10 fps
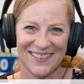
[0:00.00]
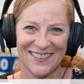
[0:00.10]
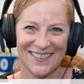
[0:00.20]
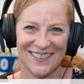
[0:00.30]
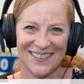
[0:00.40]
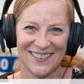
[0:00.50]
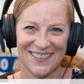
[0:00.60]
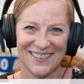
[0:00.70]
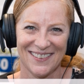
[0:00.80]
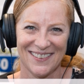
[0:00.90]

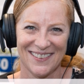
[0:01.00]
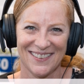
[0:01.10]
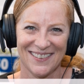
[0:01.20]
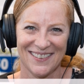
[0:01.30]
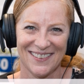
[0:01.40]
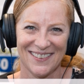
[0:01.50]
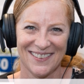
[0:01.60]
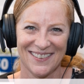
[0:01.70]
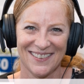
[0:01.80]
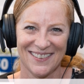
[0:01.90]

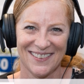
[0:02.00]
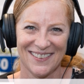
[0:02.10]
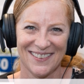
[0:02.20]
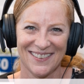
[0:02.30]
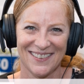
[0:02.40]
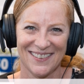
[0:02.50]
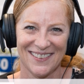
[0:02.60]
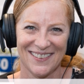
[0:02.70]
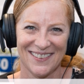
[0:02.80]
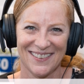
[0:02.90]

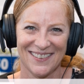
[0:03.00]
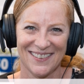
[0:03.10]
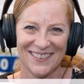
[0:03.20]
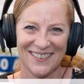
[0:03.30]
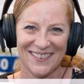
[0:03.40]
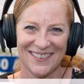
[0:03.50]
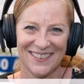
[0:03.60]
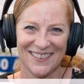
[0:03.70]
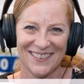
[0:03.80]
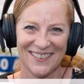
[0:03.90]

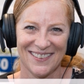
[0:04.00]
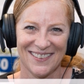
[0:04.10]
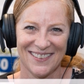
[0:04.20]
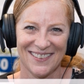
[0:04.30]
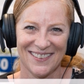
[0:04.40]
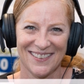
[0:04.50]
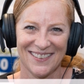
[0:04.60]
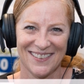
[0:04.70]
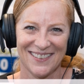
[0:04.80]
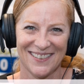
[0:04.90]

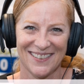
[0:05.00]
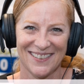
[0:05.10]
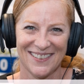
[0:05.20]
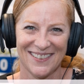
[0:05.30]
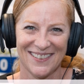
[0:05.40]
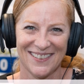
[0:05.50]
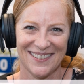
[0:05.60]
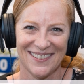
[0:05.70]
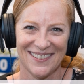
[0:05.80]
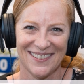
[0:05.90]
(no lip movement)